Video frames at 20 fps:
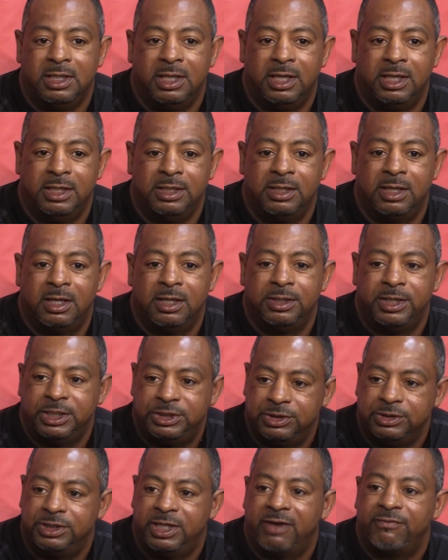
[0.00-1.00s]
And they
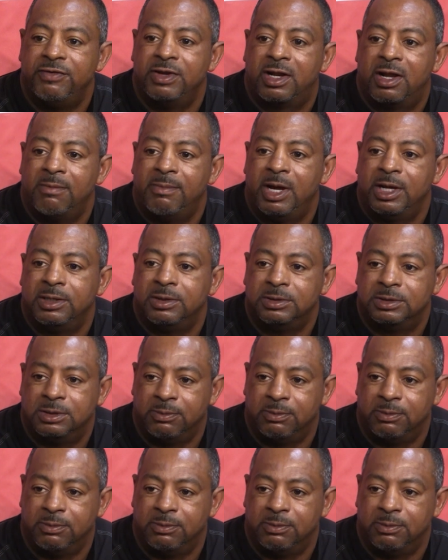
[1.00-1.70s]
should definitely come out and